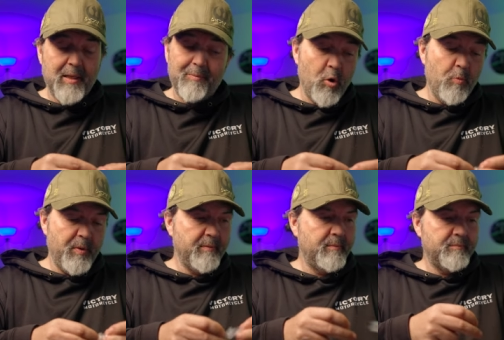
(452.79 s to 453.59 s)
I'm
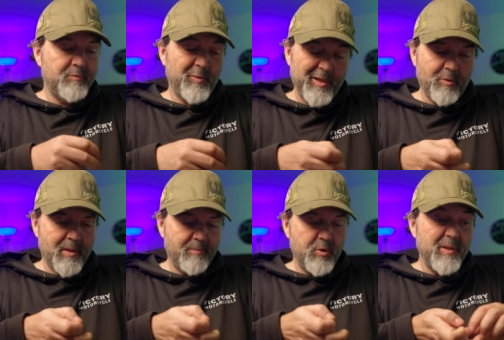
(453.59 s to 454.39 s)
hoping. Do I know what
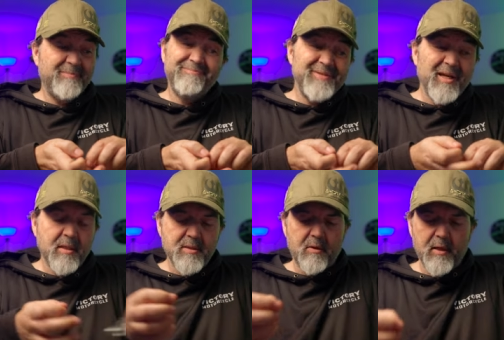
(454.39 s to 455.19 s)
I'm doing? Not
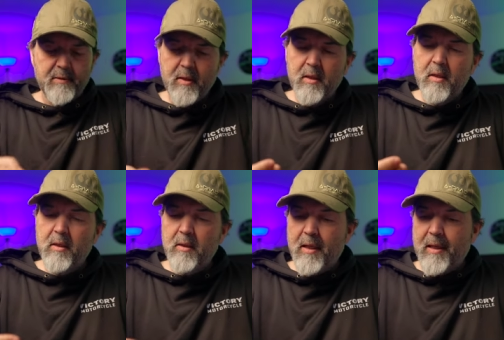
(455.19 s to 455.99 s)
necessarily.
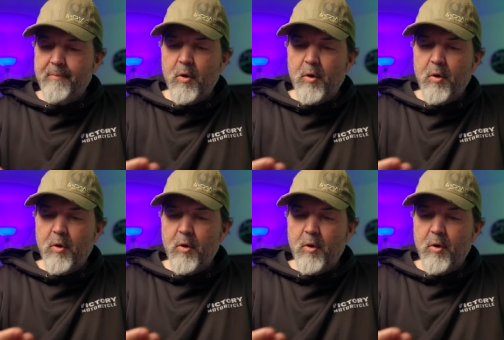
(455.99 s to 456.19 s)
I'm